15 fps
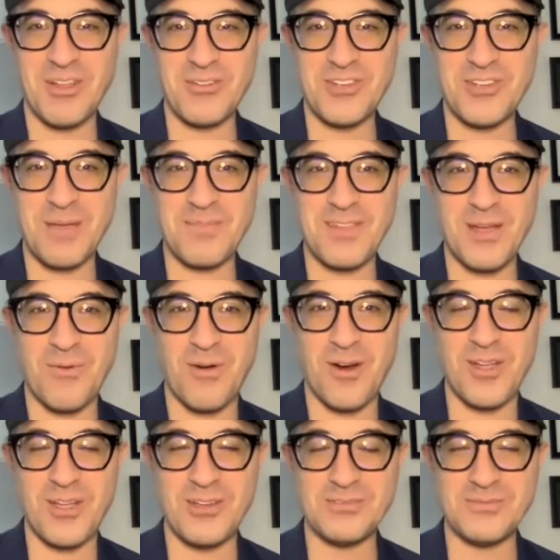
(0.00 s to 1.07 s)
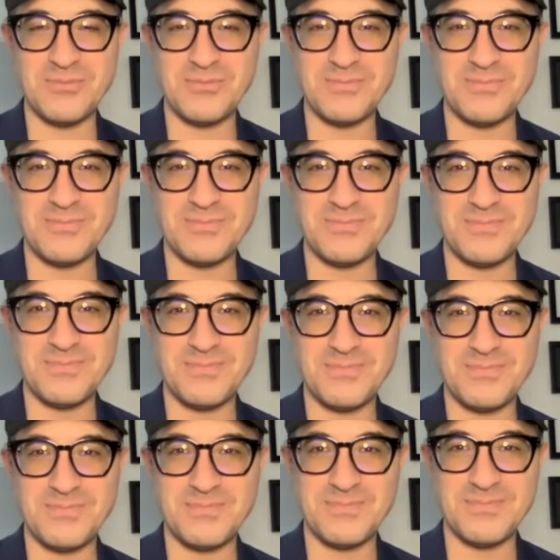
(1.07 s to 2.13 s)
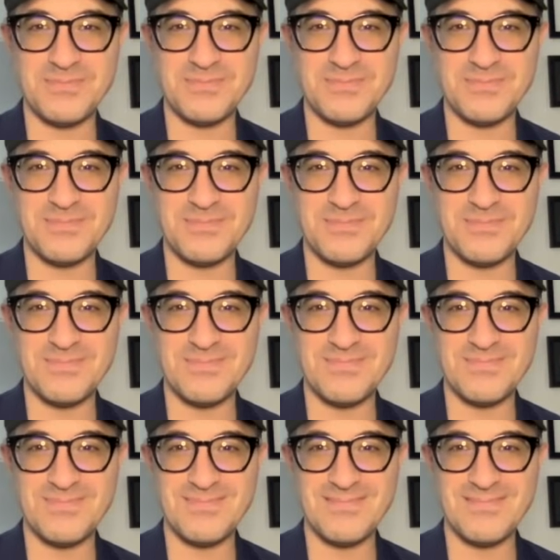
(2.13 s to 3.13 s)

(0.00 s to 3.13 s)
James. How are you? I'm doing great. How are you?